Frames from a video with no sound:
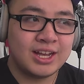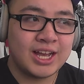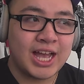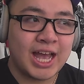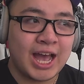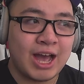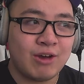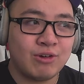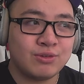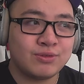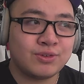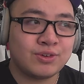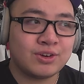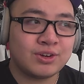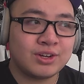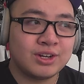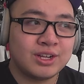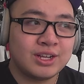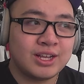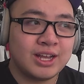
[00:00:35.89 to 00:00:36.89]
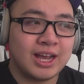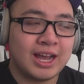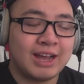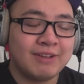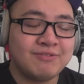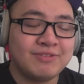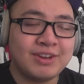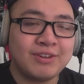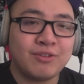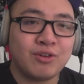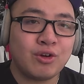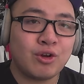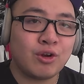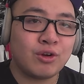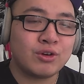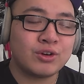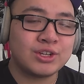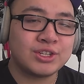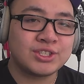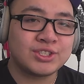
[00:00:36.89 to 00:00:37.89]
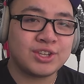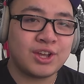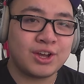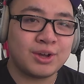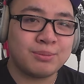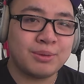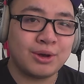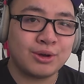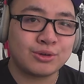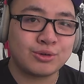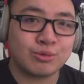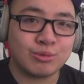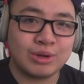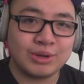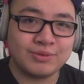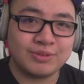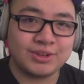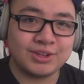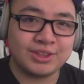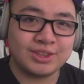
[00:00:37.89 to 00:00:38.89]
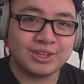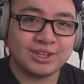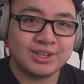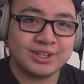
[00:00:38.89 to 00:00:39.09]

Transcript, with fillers: However, I've never heard a song about Griffith.